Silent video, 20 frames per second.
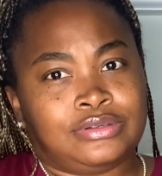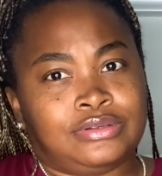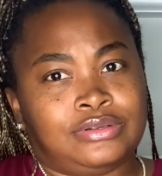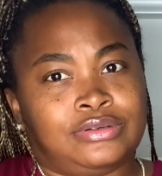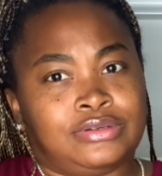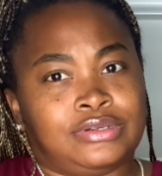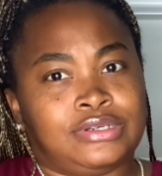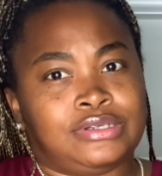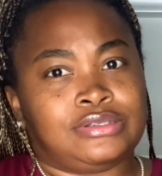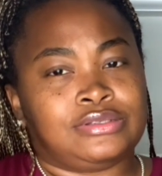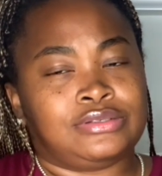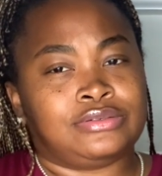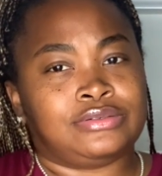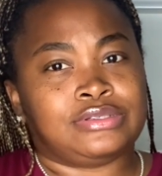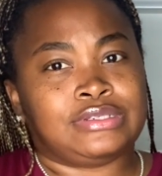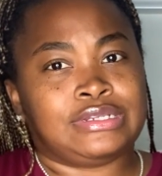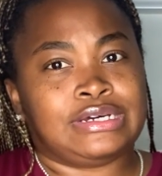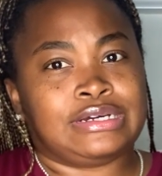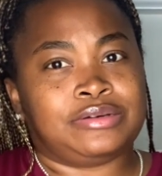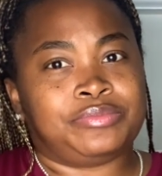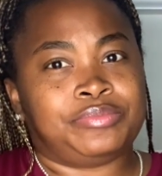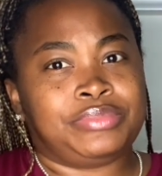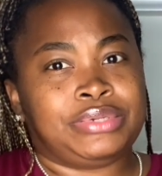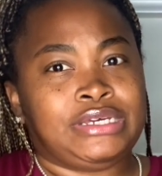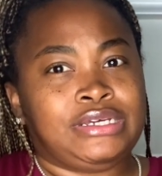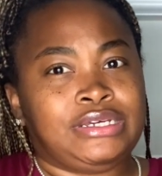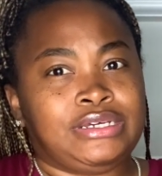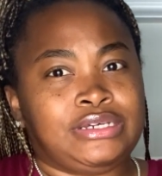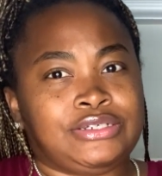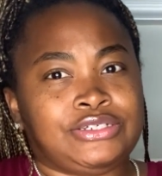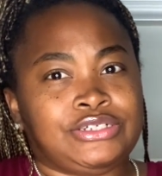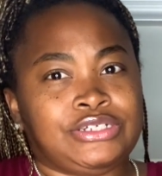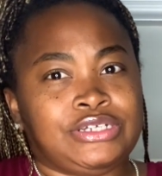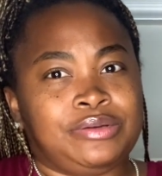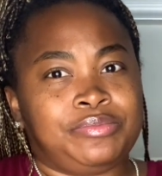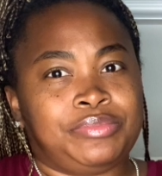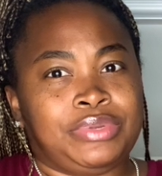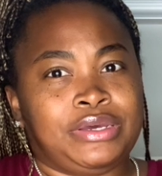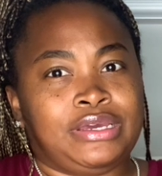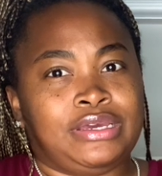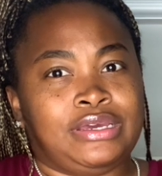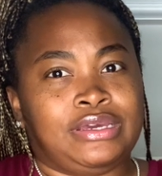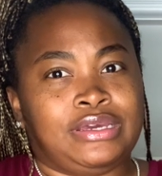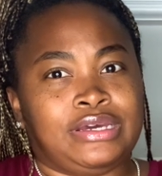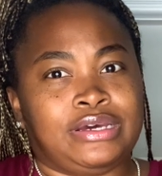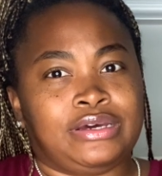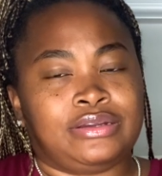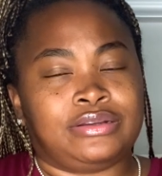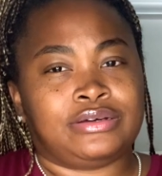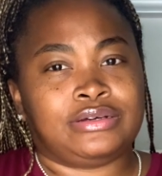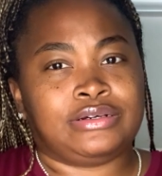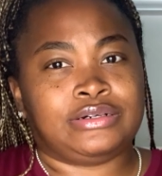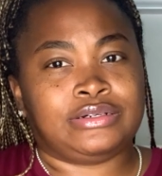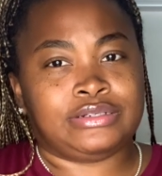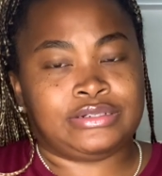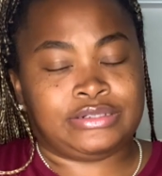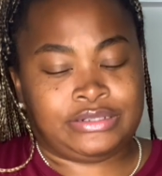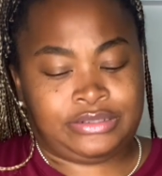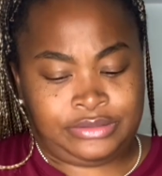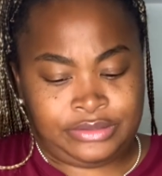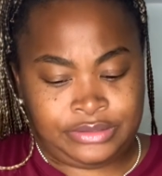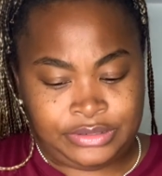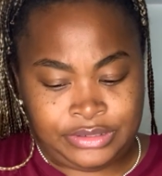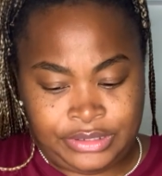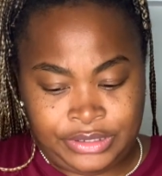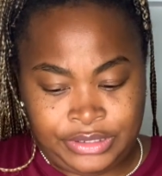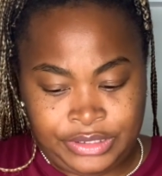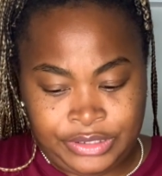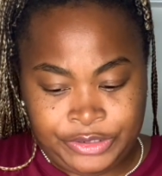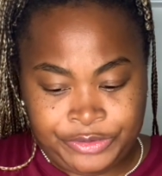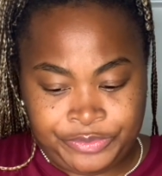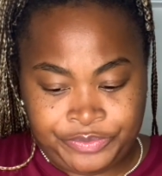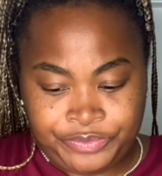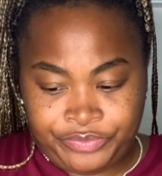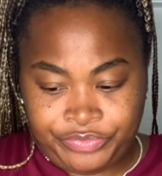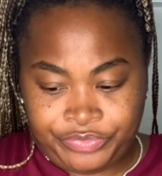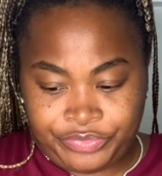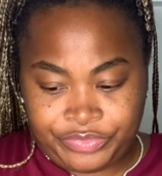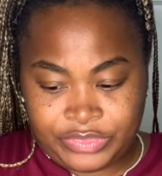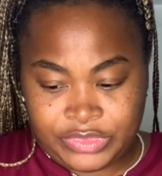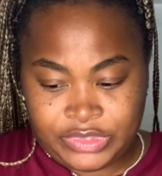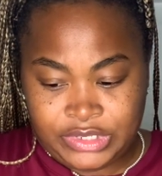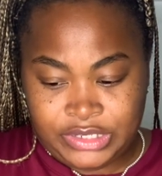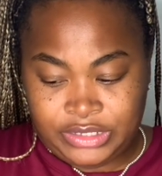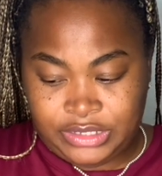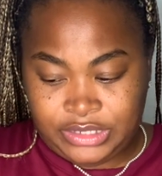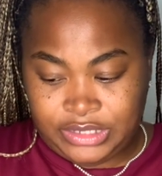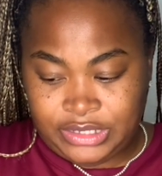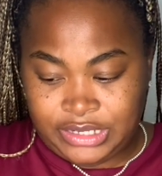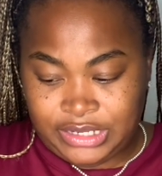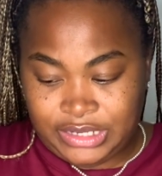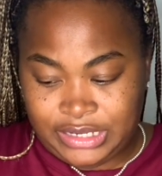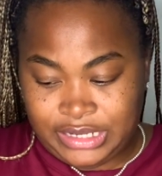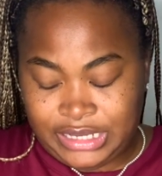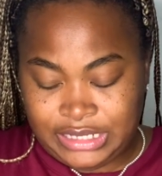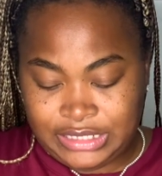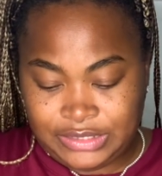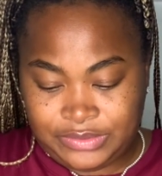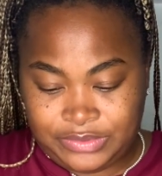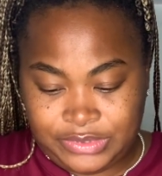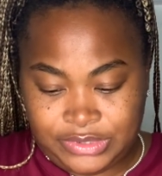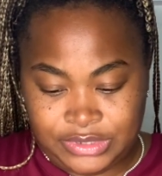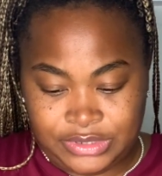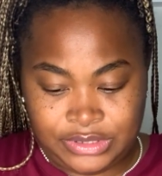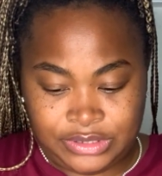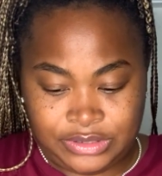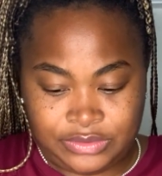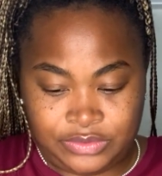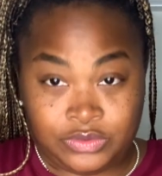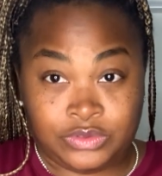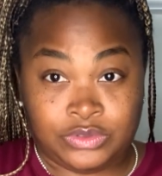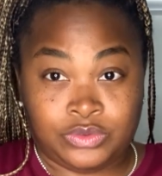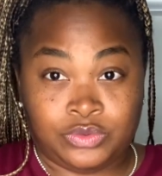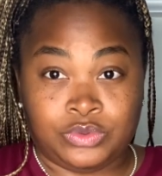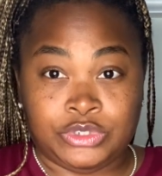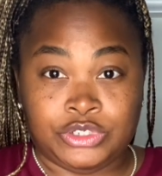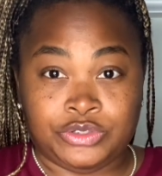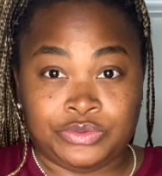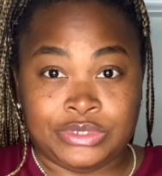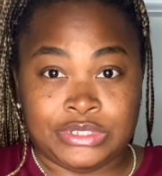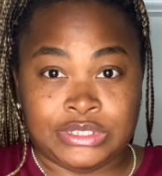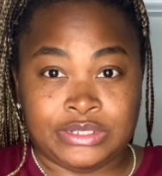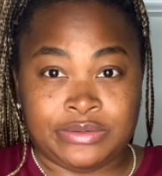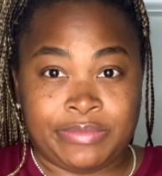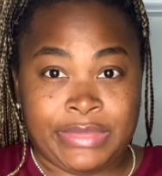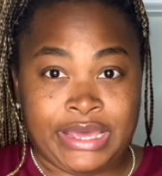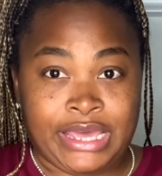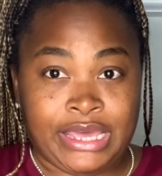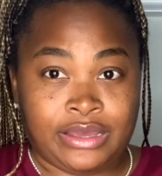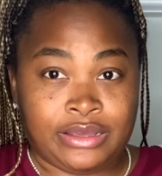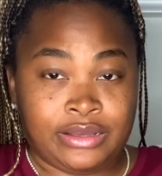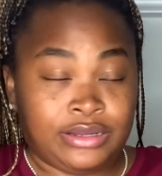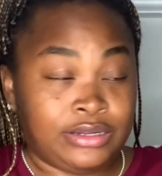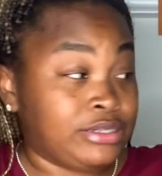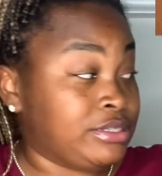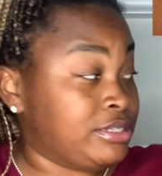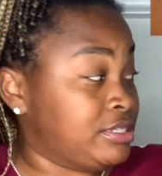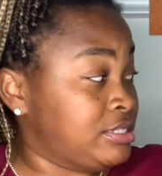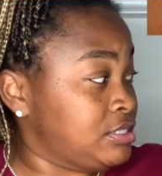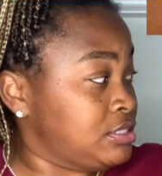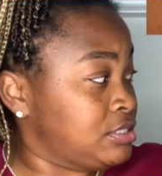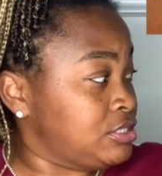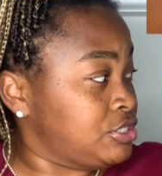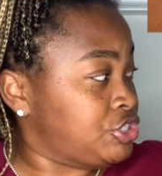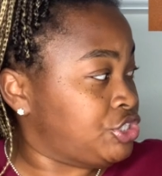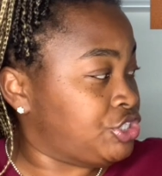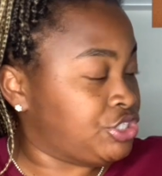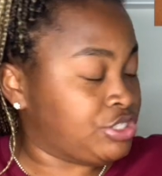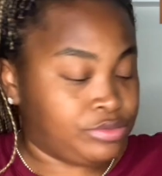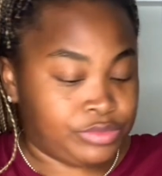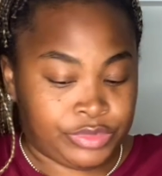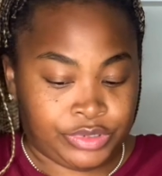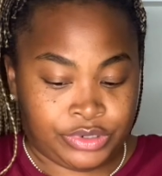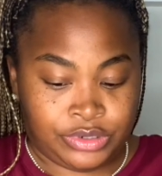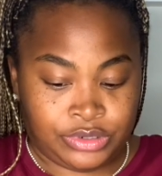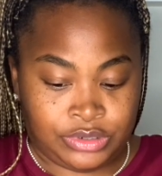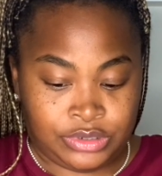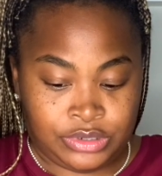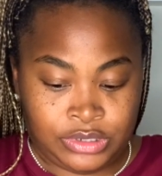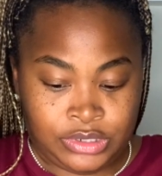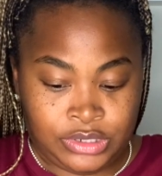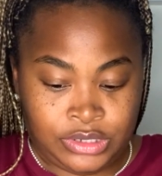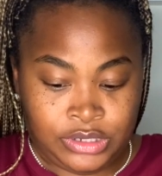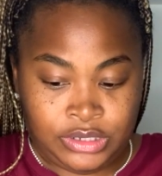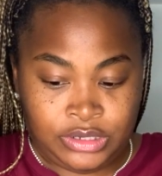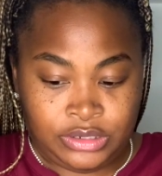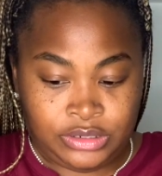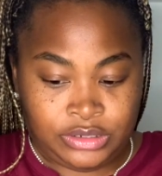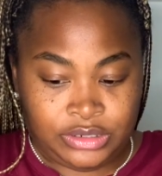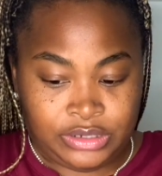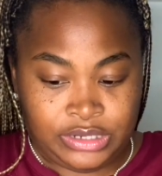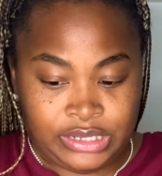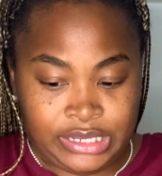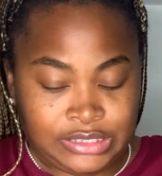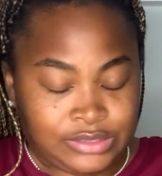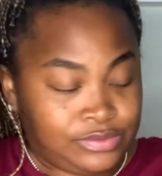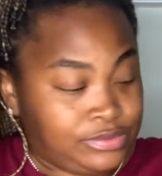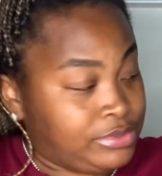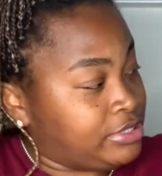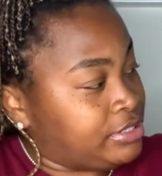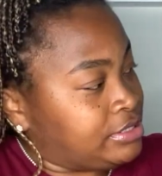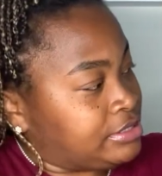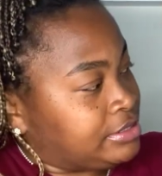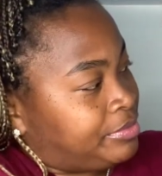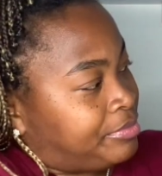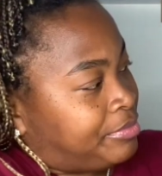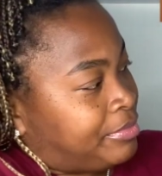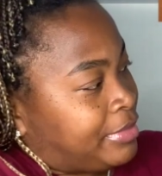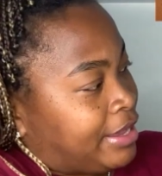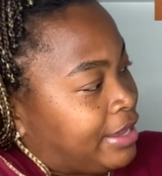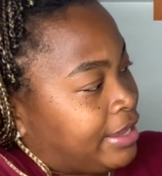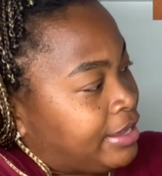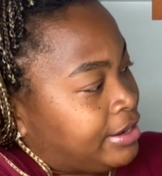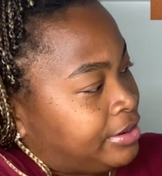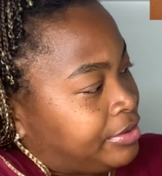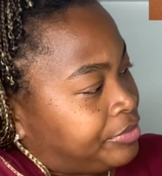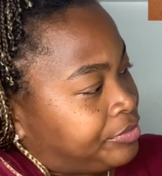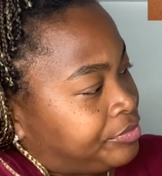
Okay, so it's like a pink champagne kind of color. And then the next one which was a matte color. This is a shimmer. The next one is a matte.